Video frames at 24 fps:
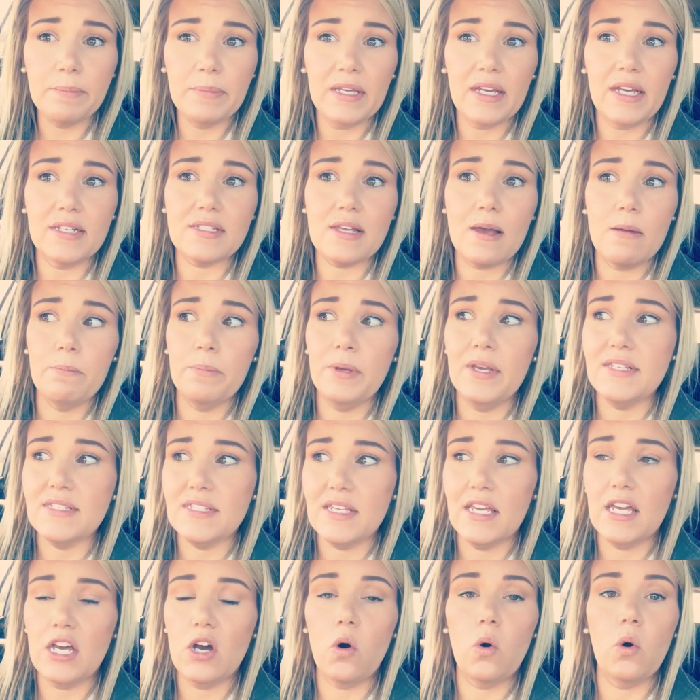because I'm
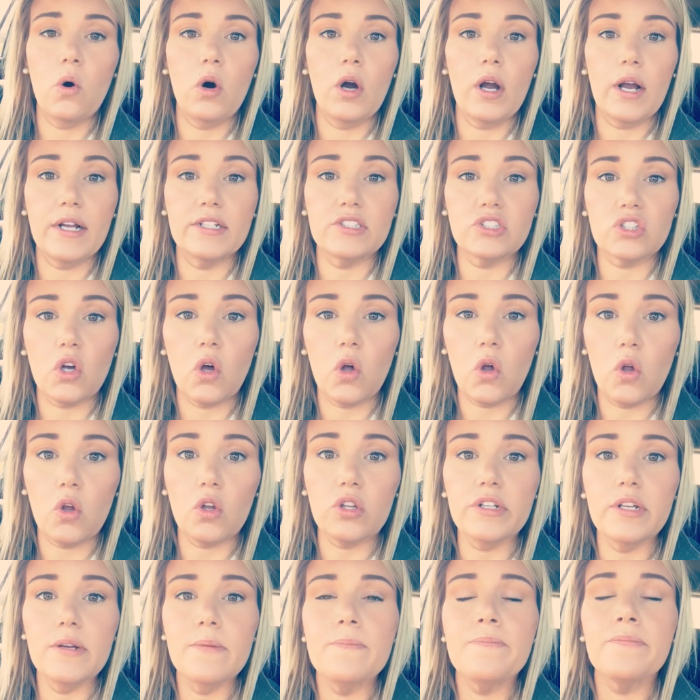busy or it's
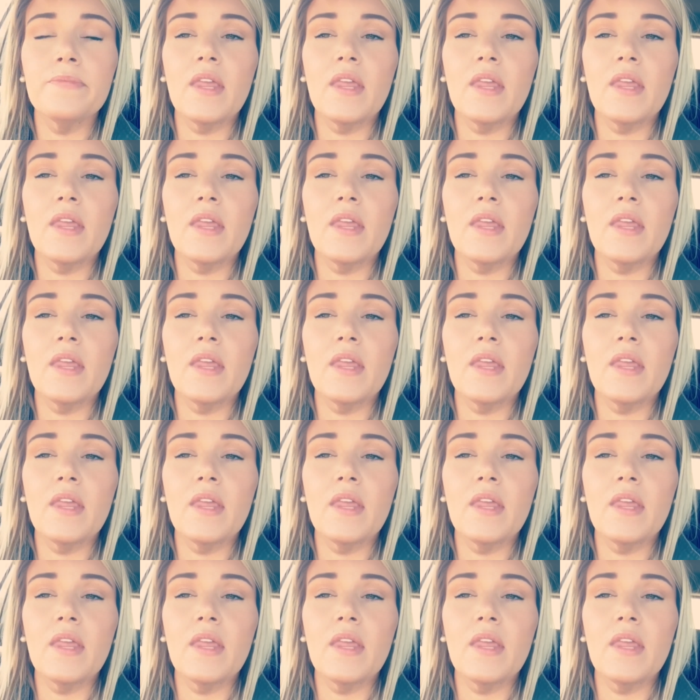cold,